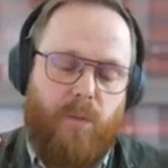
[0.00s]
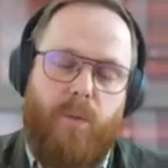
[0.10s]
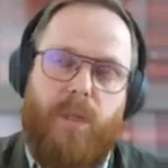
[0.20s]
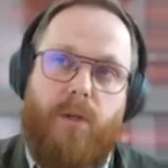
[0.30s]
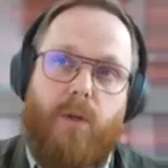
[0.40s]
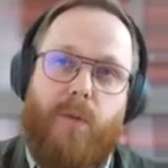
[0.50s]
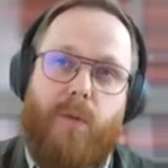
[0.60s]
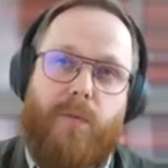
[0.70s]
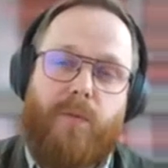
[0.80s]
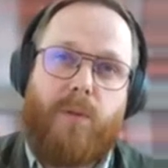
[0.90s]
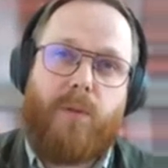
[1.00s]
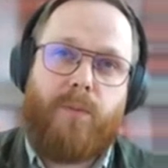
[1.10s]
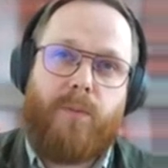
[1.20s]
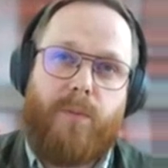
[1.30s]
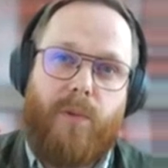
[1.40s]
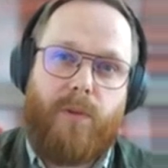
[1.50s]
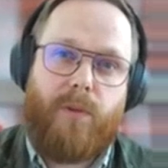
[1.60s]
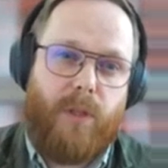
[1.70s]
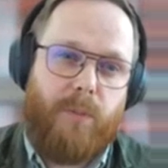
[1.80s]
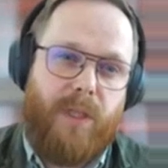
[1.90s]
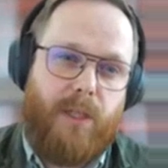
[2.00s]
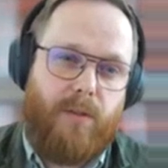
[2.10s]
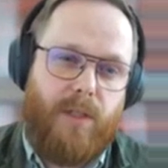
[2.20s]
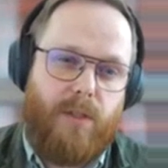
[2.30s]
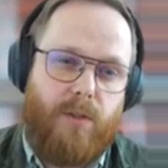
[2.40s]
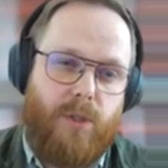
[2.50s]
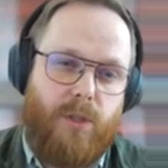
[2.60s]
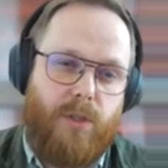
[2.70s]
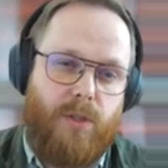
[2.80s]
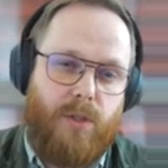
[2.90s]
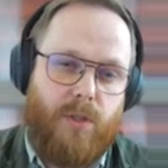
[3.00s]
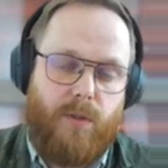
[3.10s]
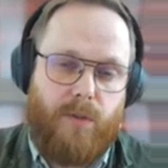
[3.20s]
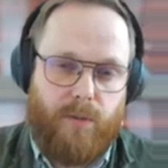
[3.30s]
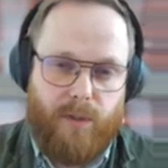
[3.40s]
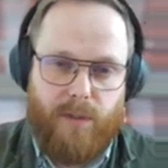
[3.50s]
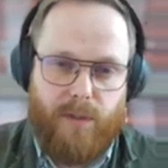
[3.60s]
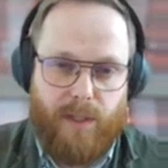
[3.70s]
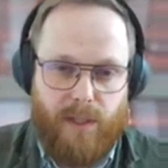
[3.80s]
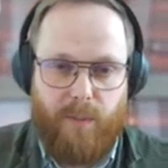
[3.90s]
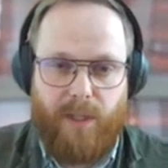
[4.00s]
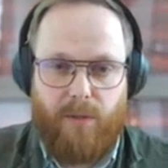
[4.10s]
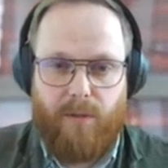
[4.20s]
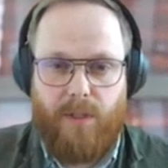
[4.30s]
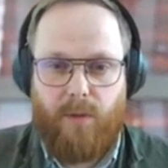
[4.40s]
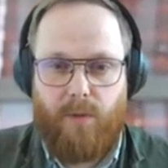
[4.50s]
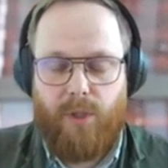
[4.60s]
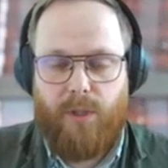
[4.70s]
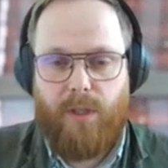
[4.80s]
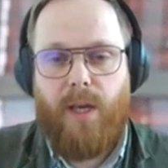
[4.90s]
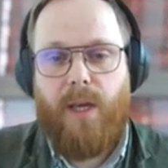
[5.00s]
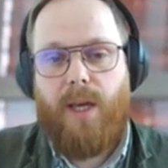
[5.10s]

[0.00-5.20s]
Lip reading: we go from 30-meter resolution to 30-centimeter resolution.